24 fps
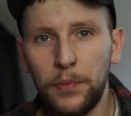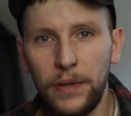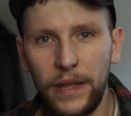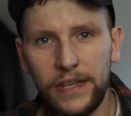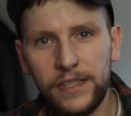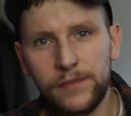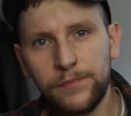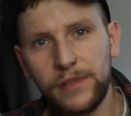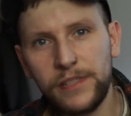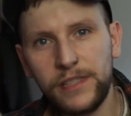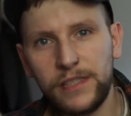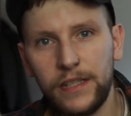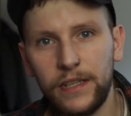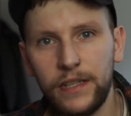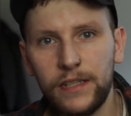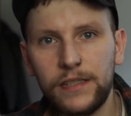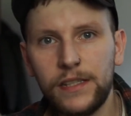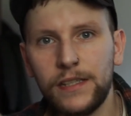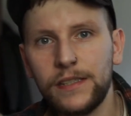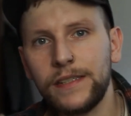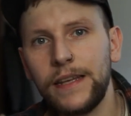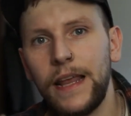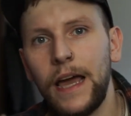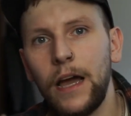Plasma 6
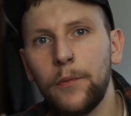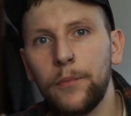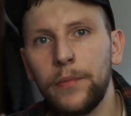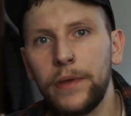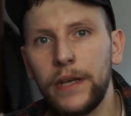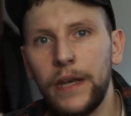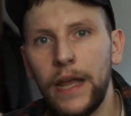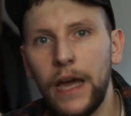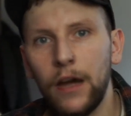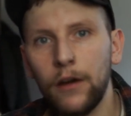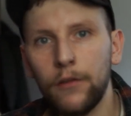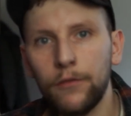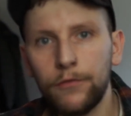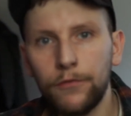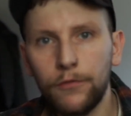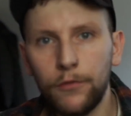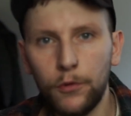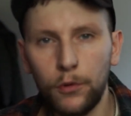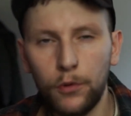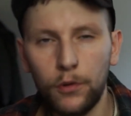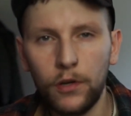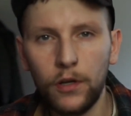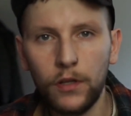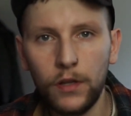has now been out
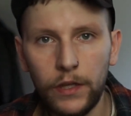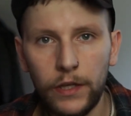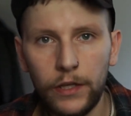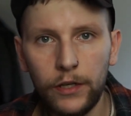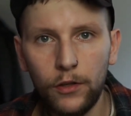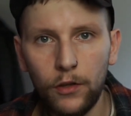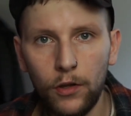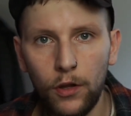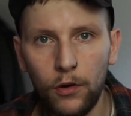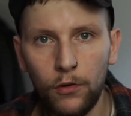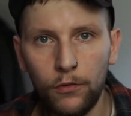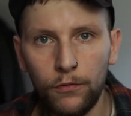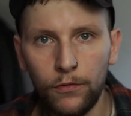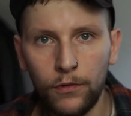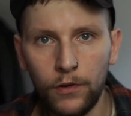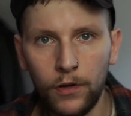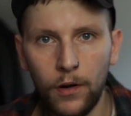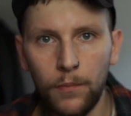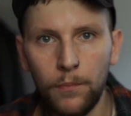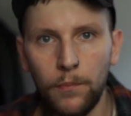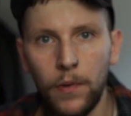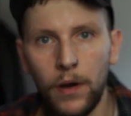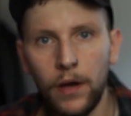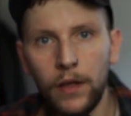for a little over
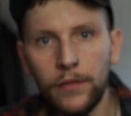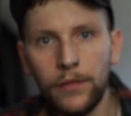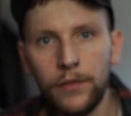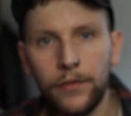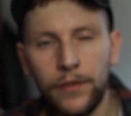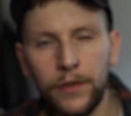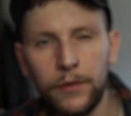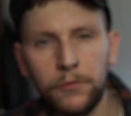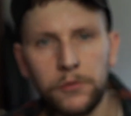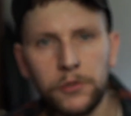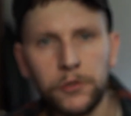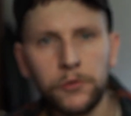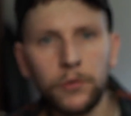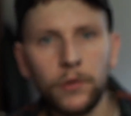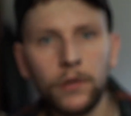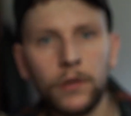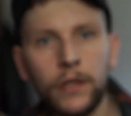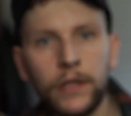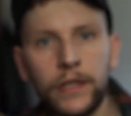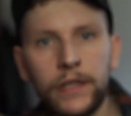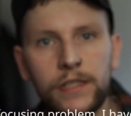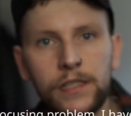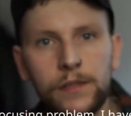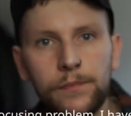a month. It was
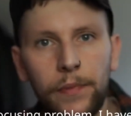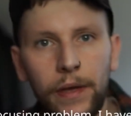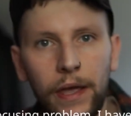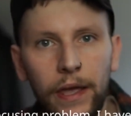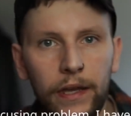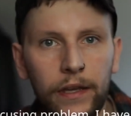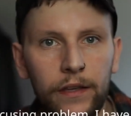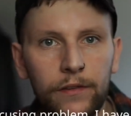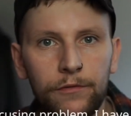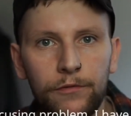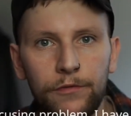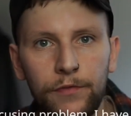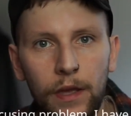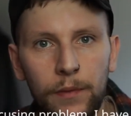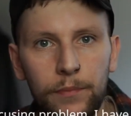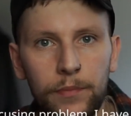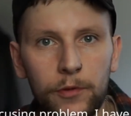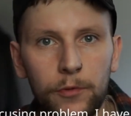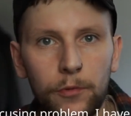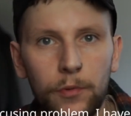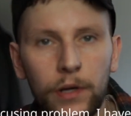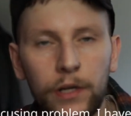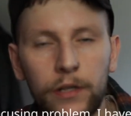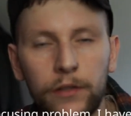released back in
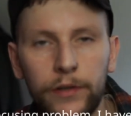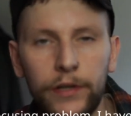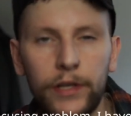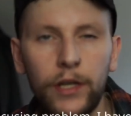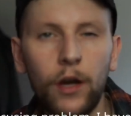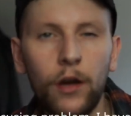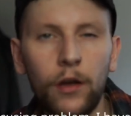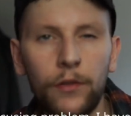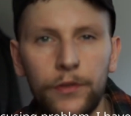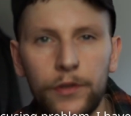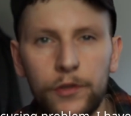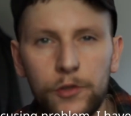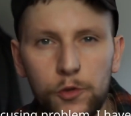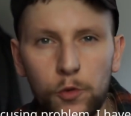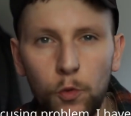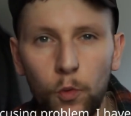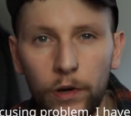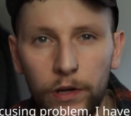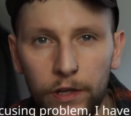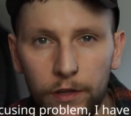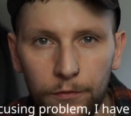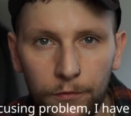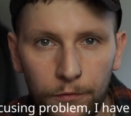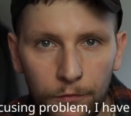February on the
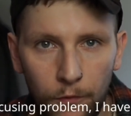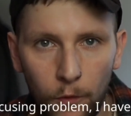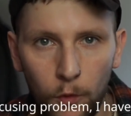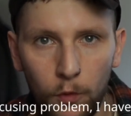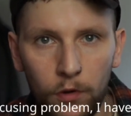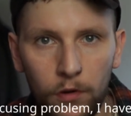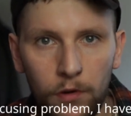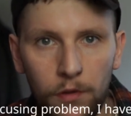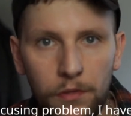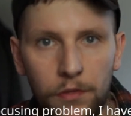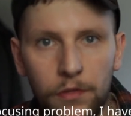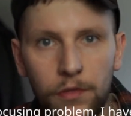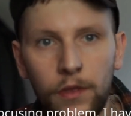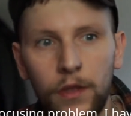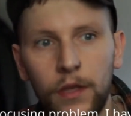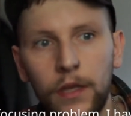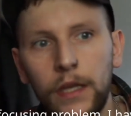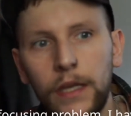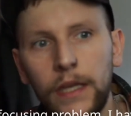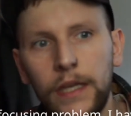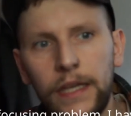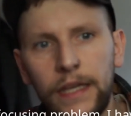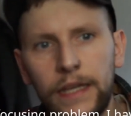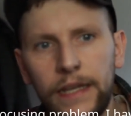24th.
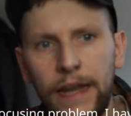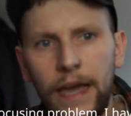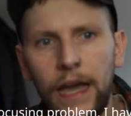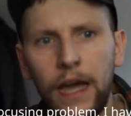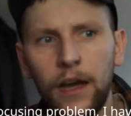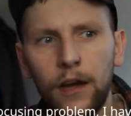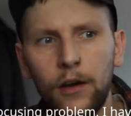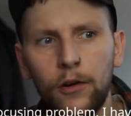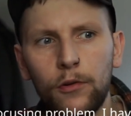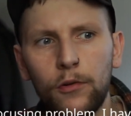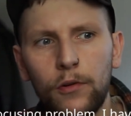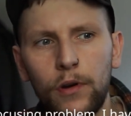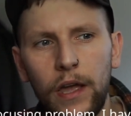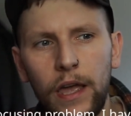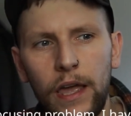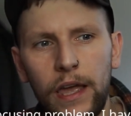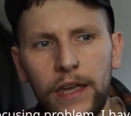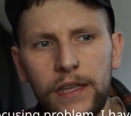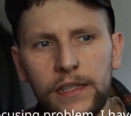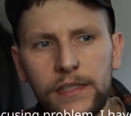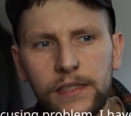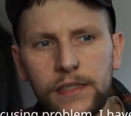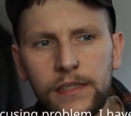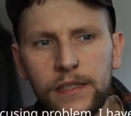Now,
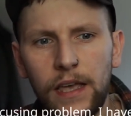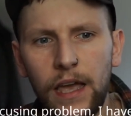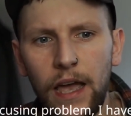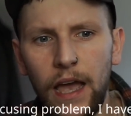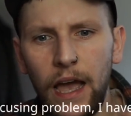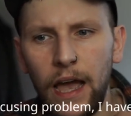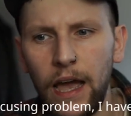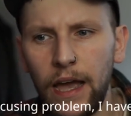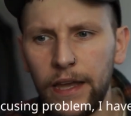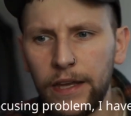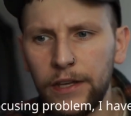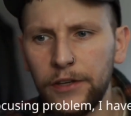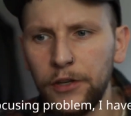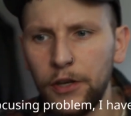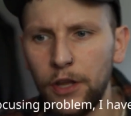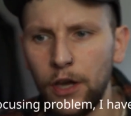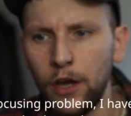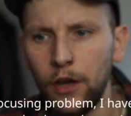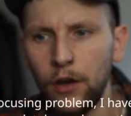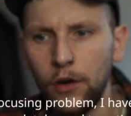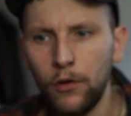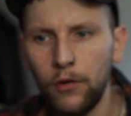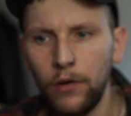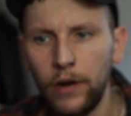as I
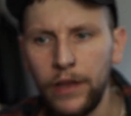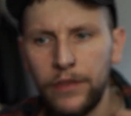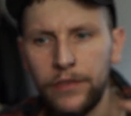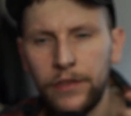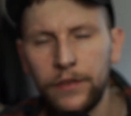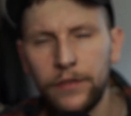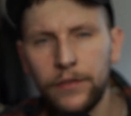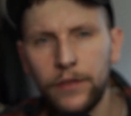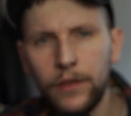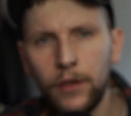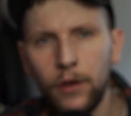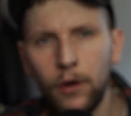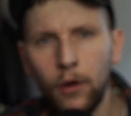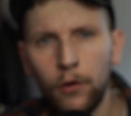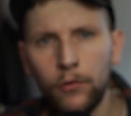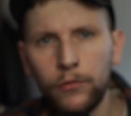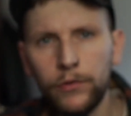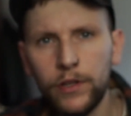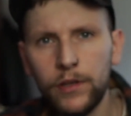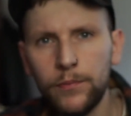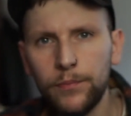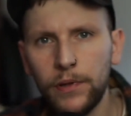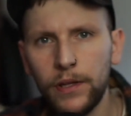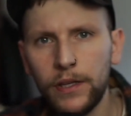know, I think the
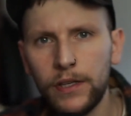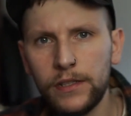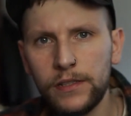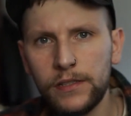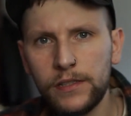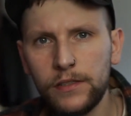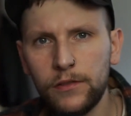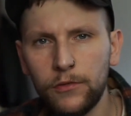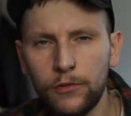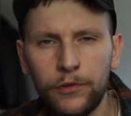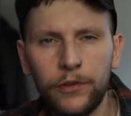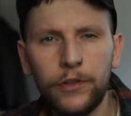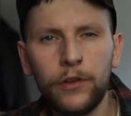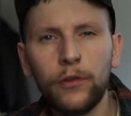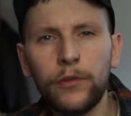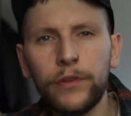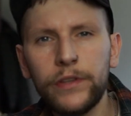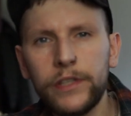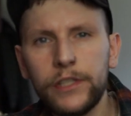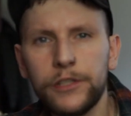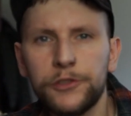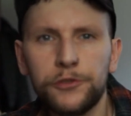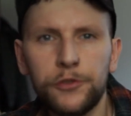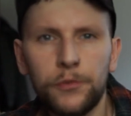only place or the
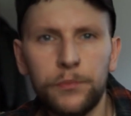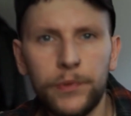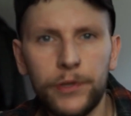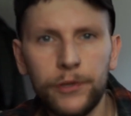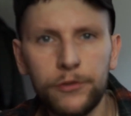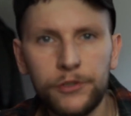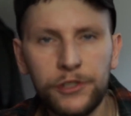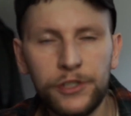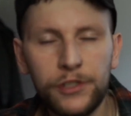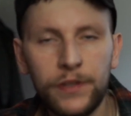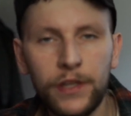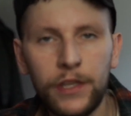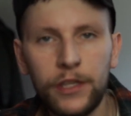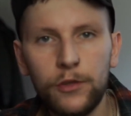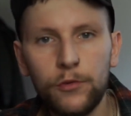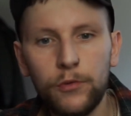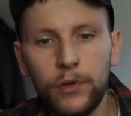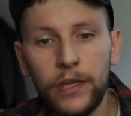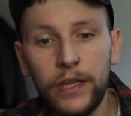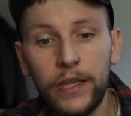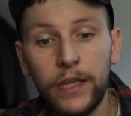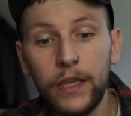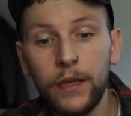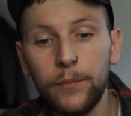only distribution that you
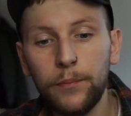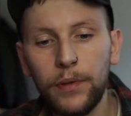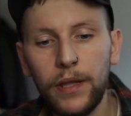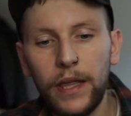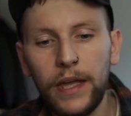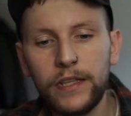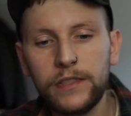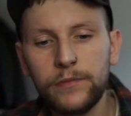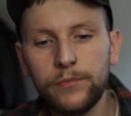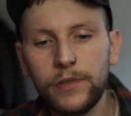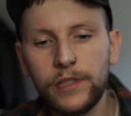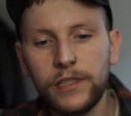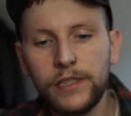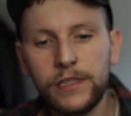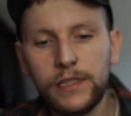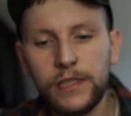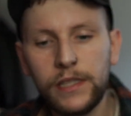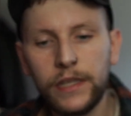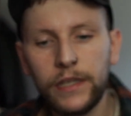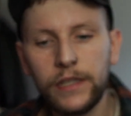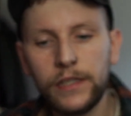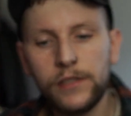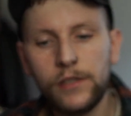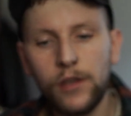can get Plasma
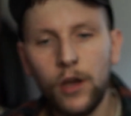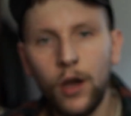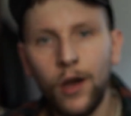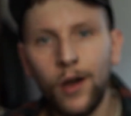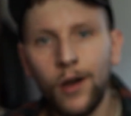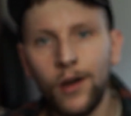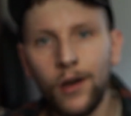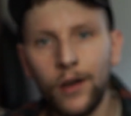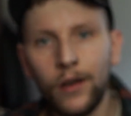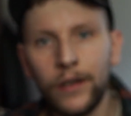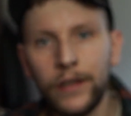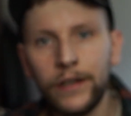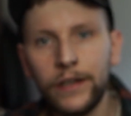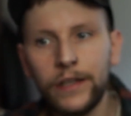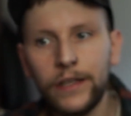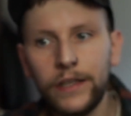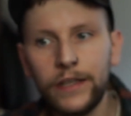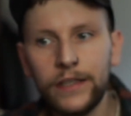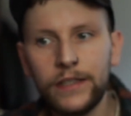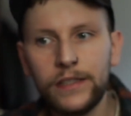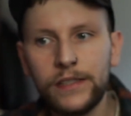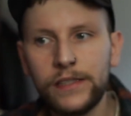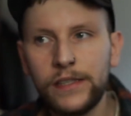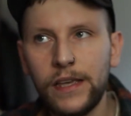6 on
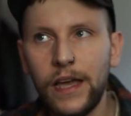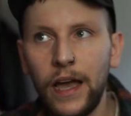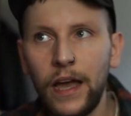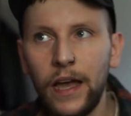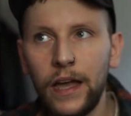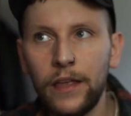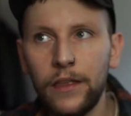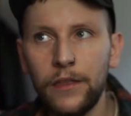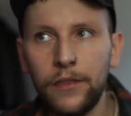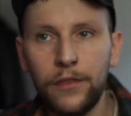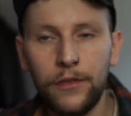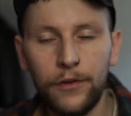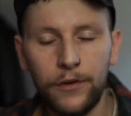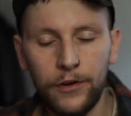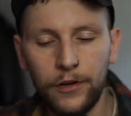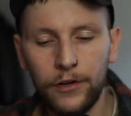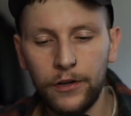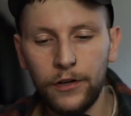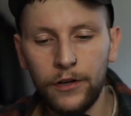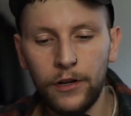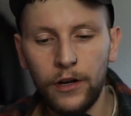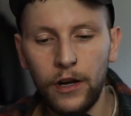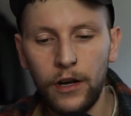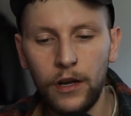is
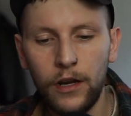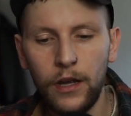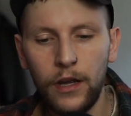either